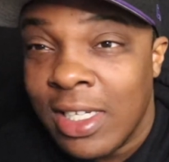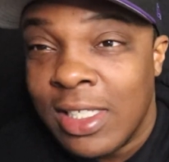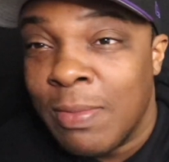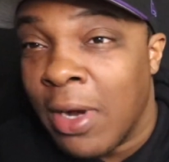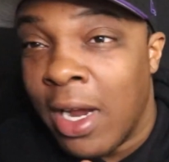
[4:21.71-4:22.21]

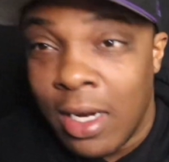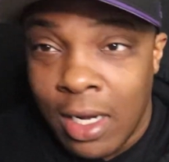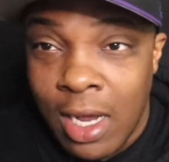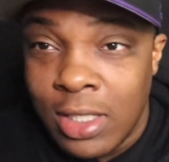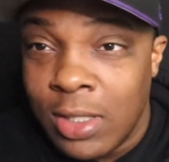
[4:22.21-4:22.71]
she probably done
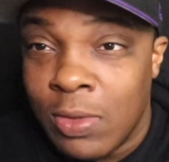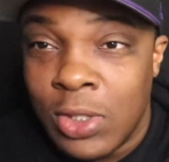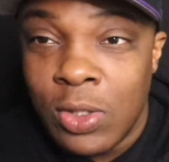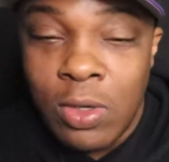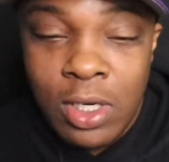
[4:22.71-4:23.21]
caught you with
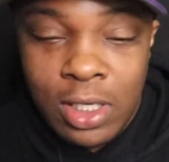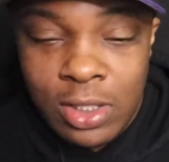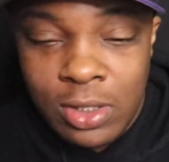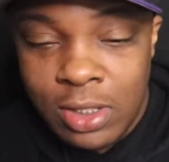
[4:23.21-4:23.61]
shorty that you,